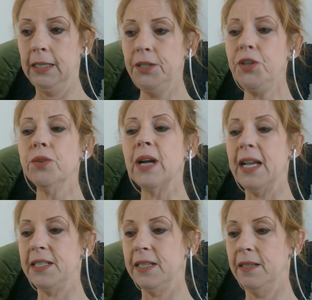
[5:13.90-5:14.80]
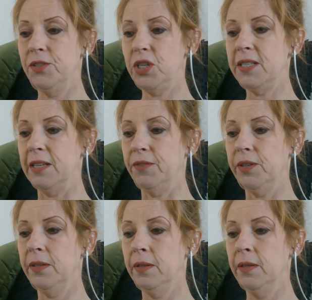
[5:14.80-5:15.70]
You're right, she sniffled.
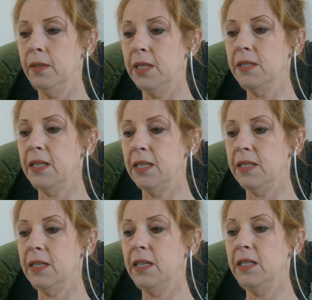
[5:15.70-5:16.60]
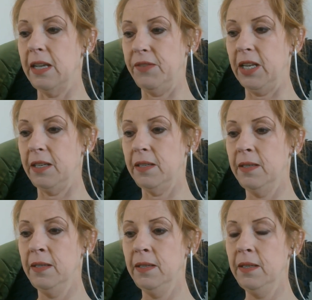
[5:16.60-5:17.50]
This isn't indefinite.
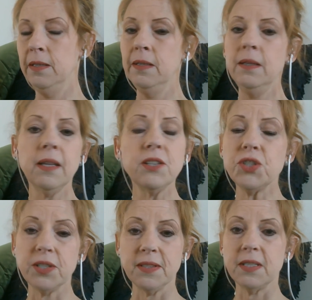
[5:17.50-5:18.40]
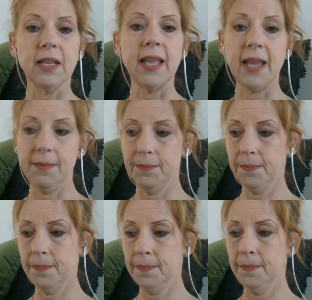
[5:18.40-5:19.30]
It's just a delay.
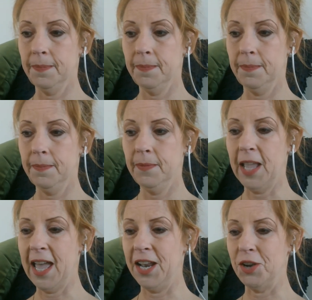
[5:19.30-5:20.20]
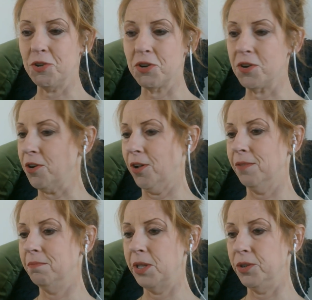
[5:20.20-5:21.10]
Atta girl,
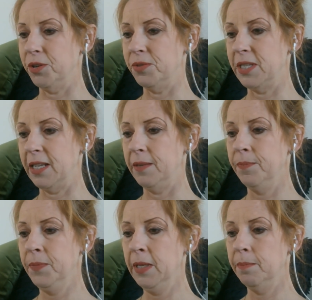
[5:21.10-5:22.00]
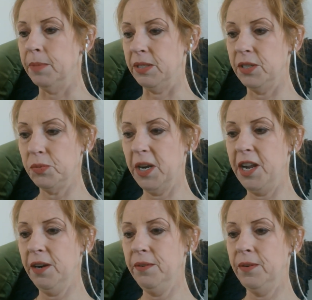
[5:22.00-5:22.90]
Mother Goose said. But since we're
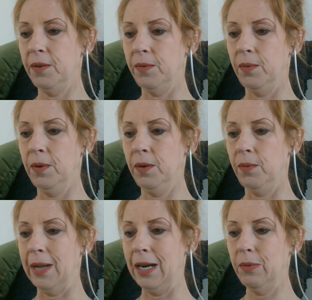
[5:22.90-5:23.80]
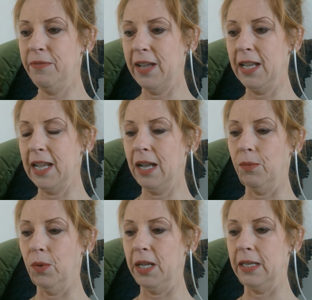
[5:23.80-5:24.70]
here, why don't we find out
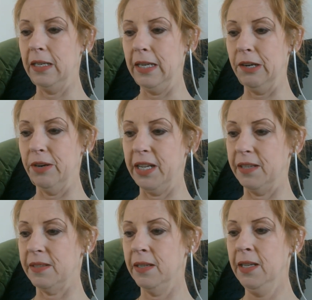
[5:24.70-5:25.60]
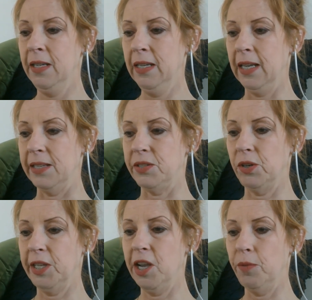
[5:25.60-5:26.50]
what here is? I
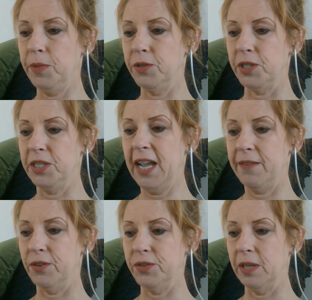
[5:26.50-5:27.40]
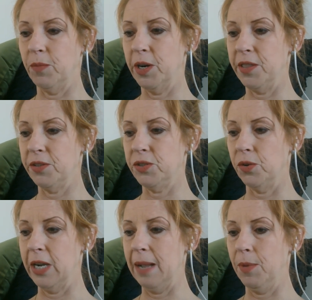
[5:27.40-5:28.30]
certainly hope there's a tavern somewhere in this
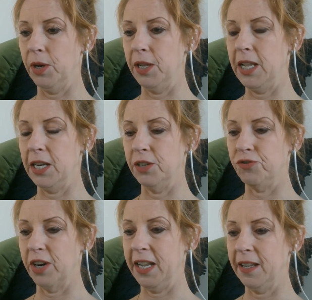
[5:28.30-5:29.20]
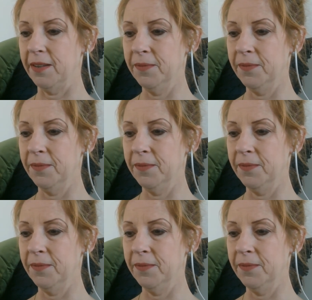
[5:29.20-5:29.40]
story. I'm going to need a drink.